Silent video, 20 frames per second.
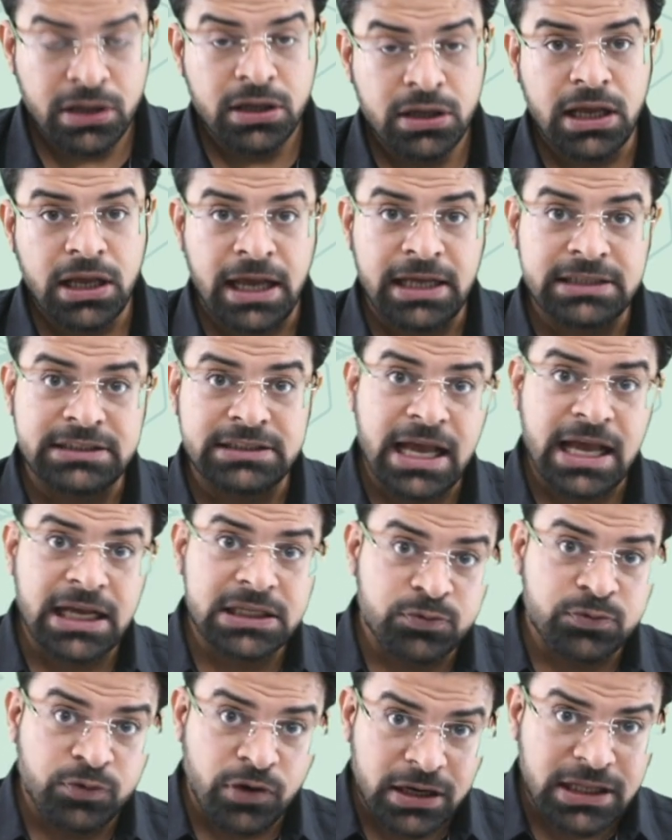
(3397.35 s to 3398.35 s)
As x
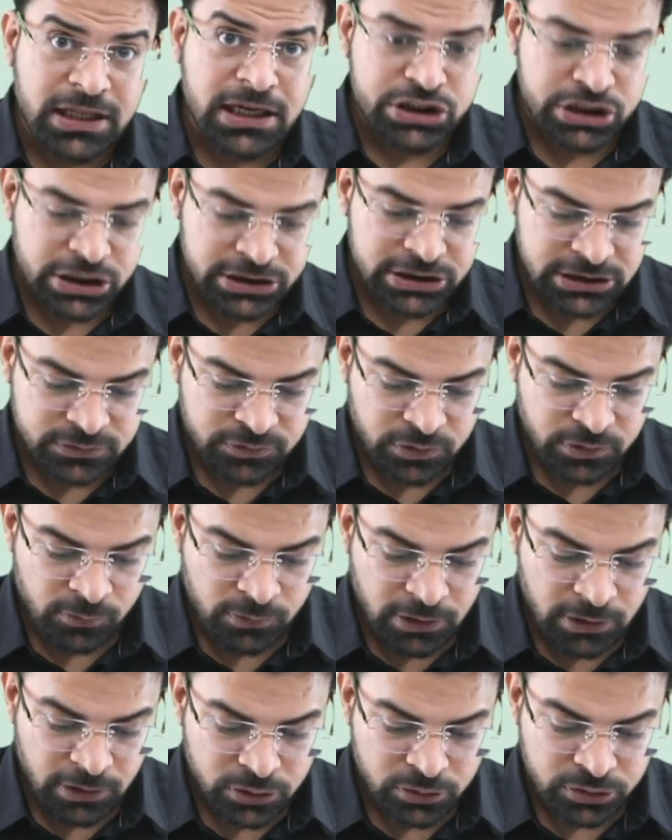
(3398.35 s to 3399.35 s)
further changes from
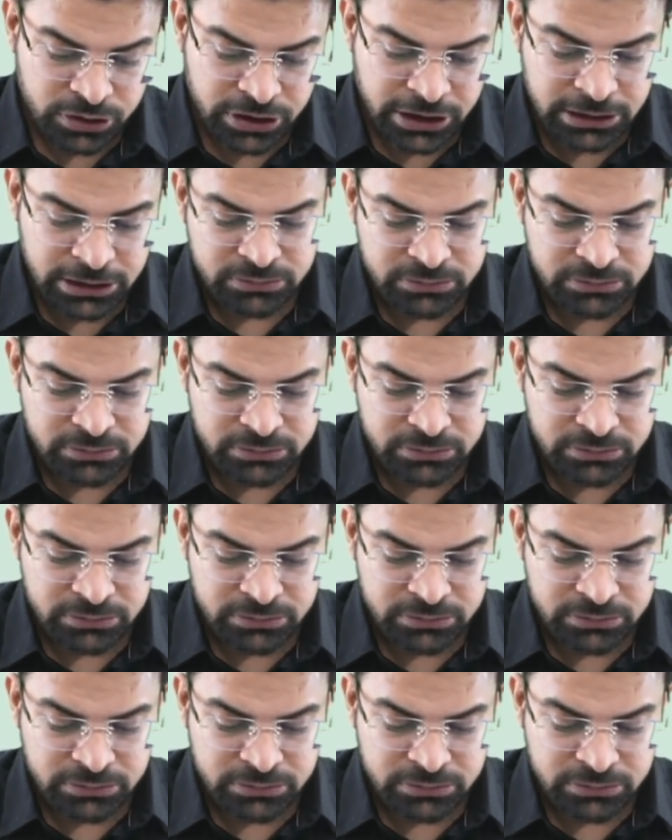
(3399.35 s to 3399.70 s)
1 to 3,